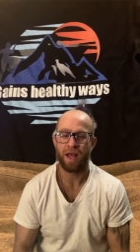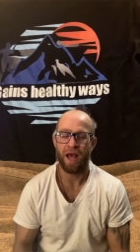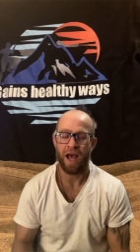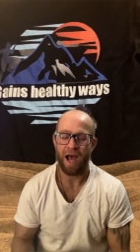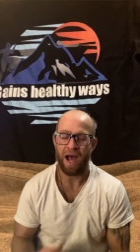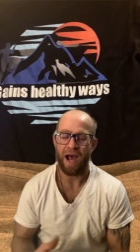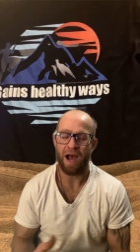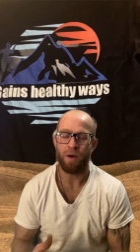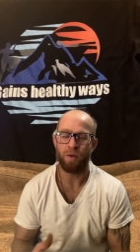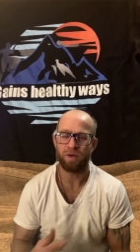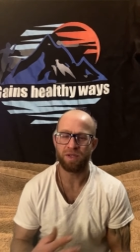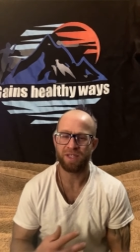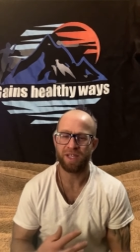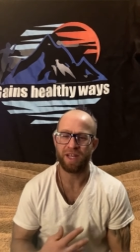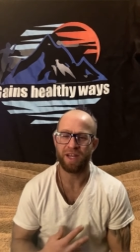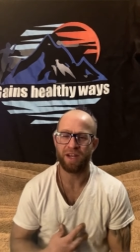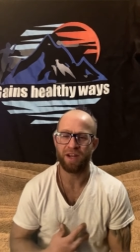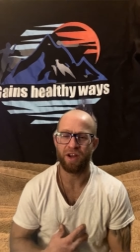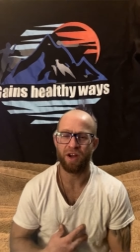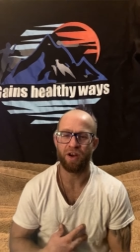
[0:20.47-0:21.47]
I was
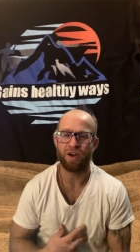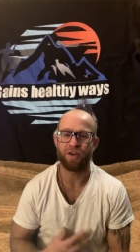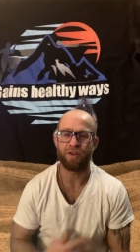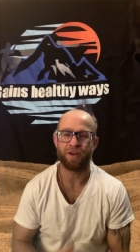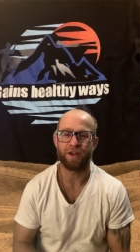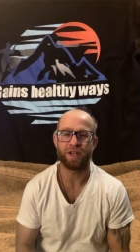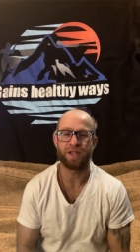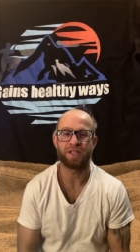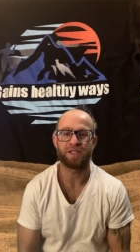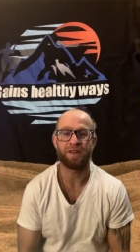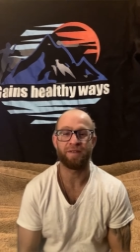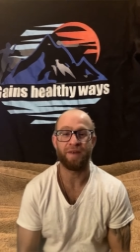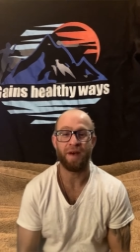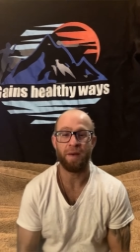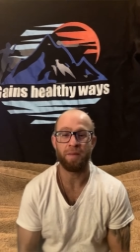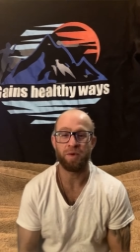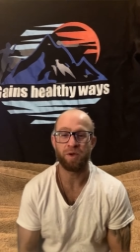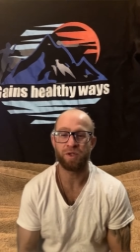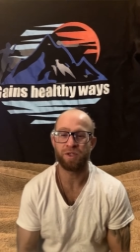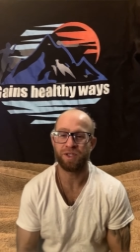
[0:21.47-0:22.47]
getting hungry and stuff. I'm
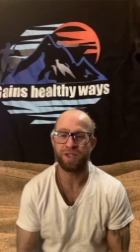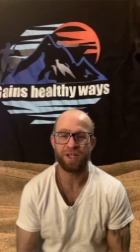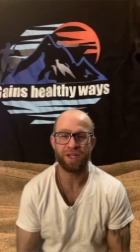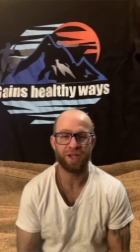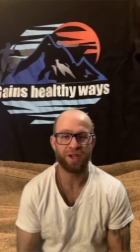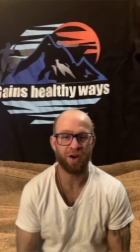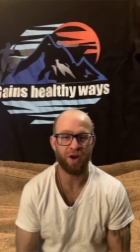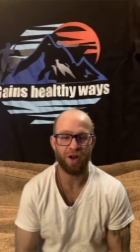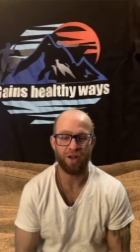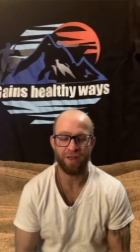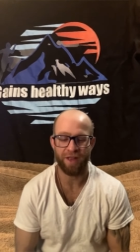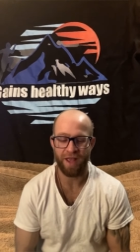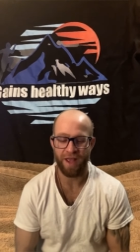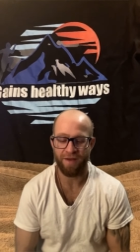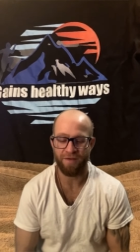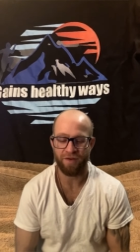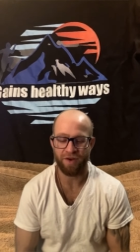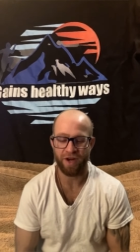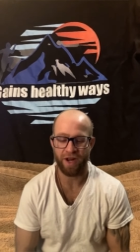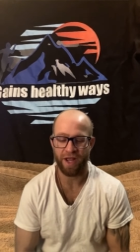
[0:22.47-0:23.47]
used to eating all day,
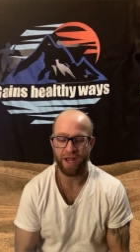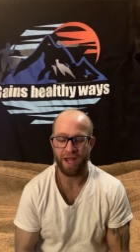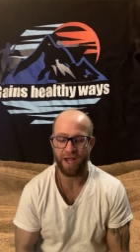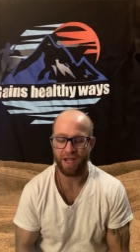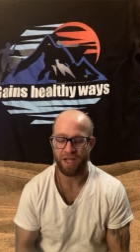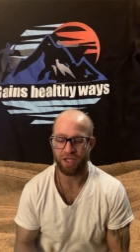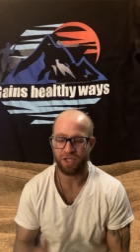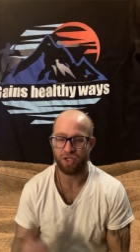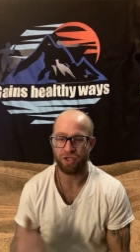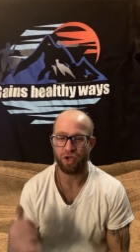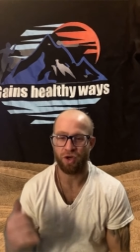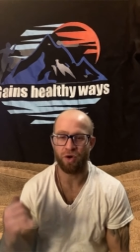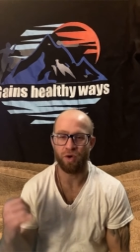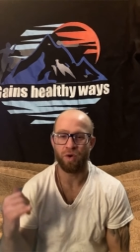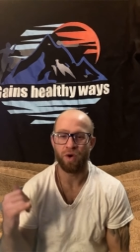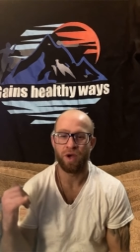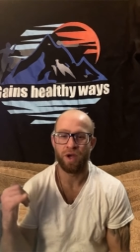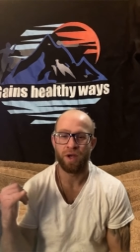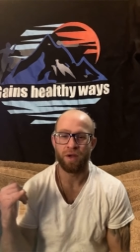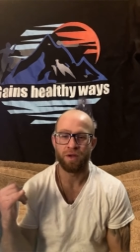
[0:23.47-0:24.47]
every day, guys. So
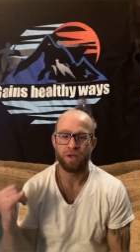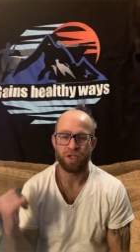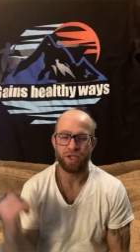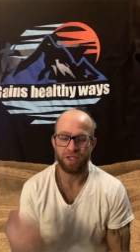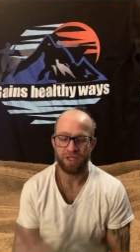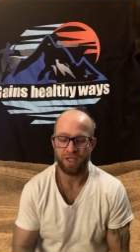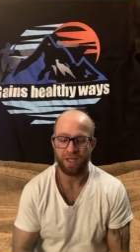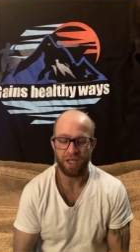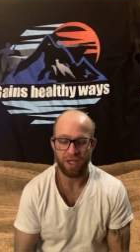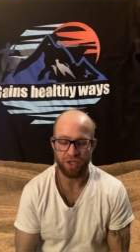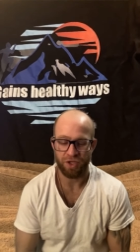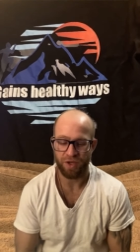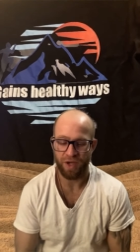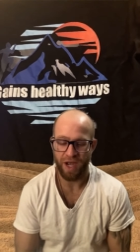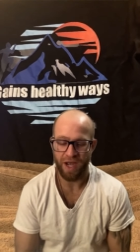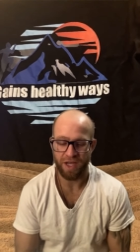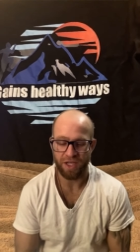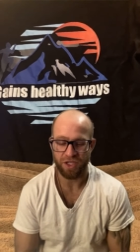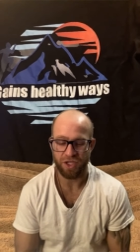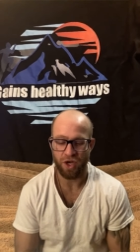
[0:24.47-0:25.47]
just to let you
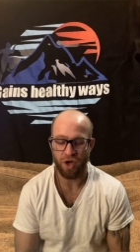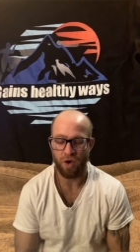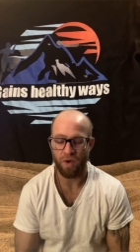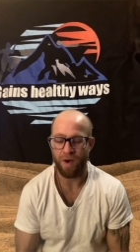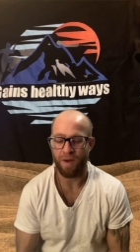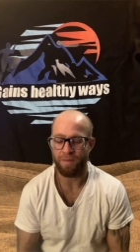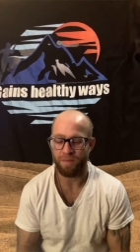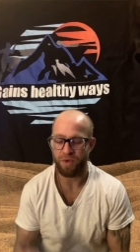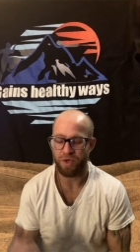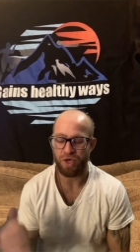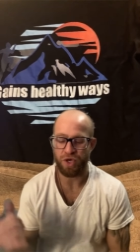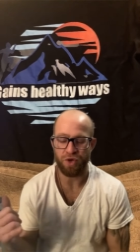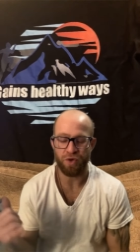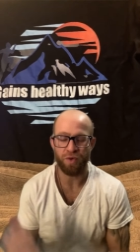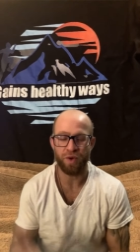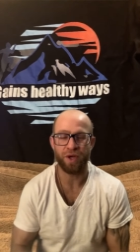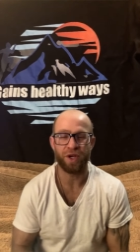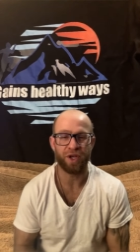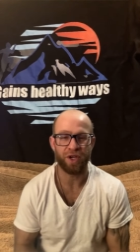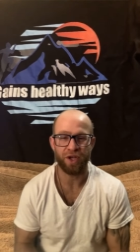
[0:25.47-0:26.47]
guys know, I'm
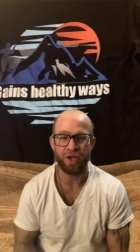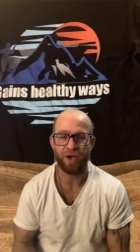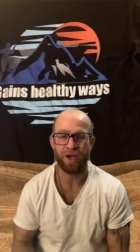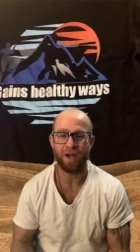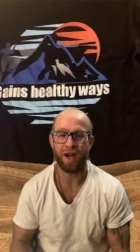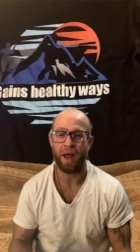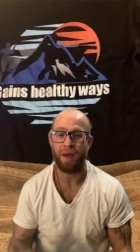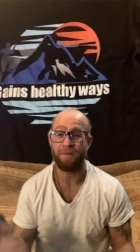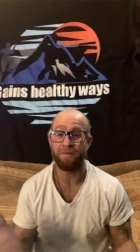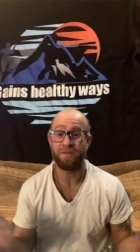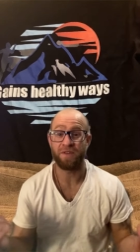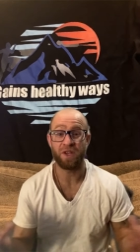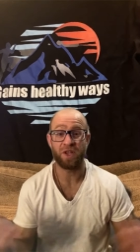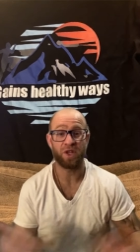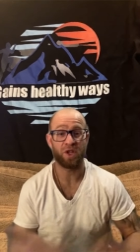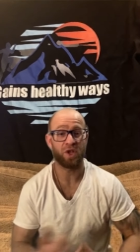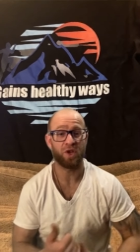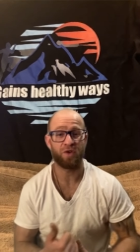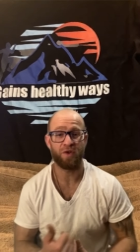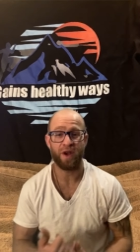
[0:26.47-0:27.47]
doing good. I'm
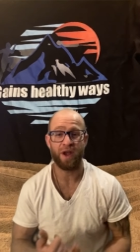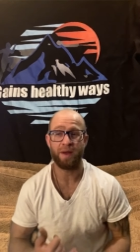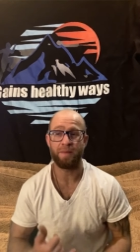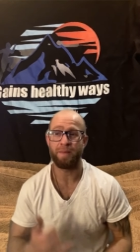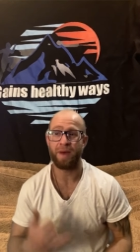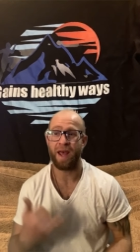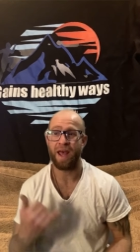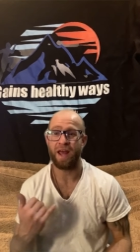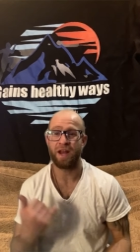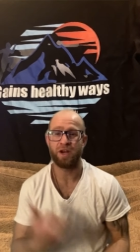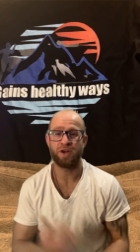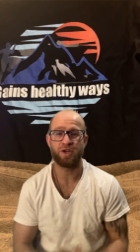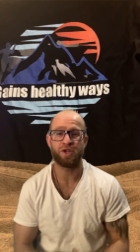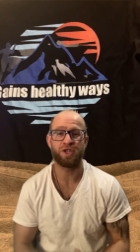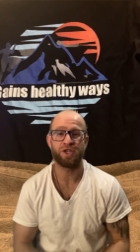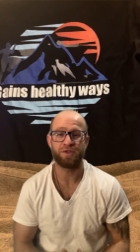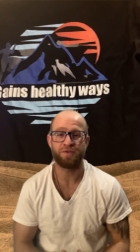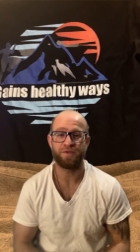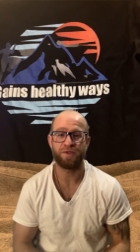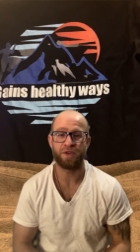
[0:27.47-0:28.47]
feeling great. My
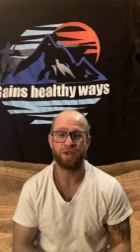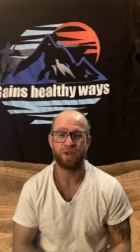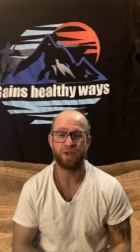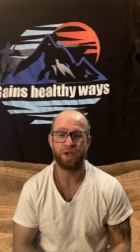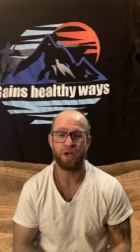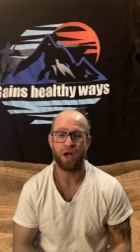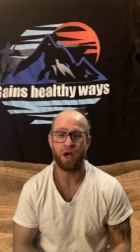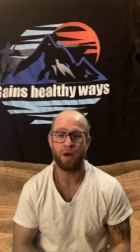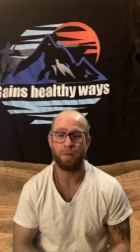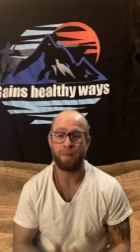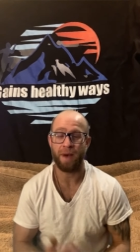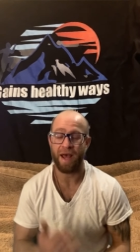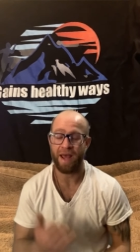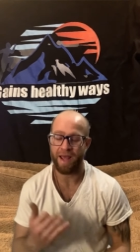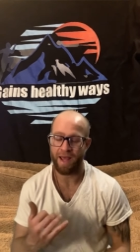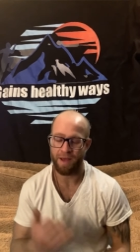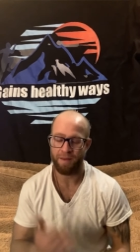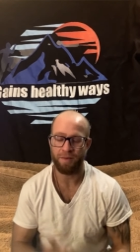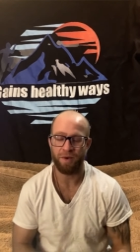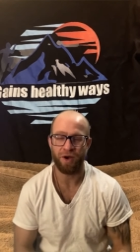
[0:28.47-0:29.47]
energy's feeling up. I
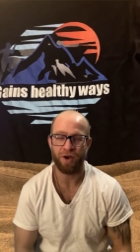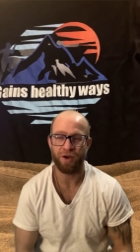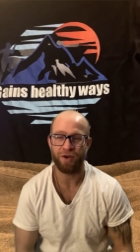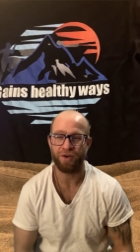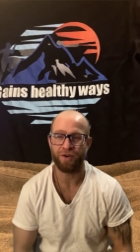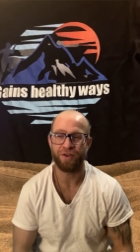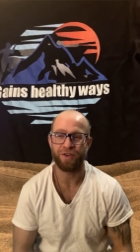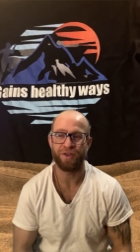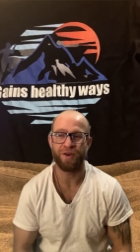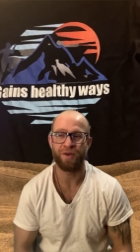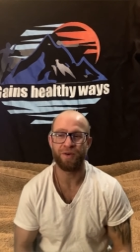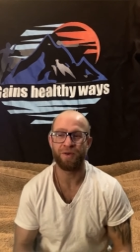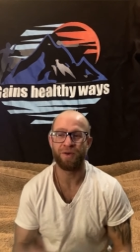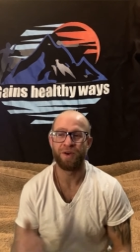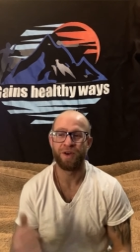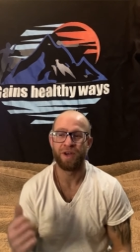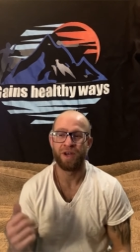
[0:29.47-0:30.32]
am hungry, though.